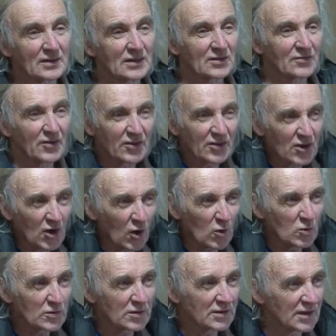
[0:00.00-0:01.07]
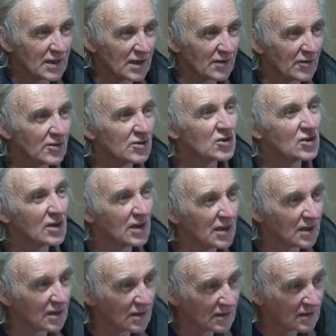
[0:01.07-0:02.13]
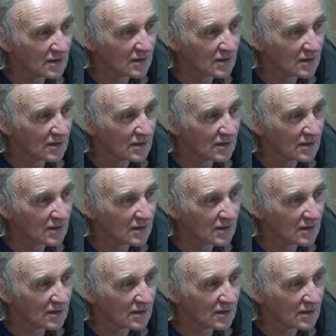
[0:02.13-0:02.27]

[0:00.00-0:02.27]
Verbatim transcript: It's very cold today. Very chilly.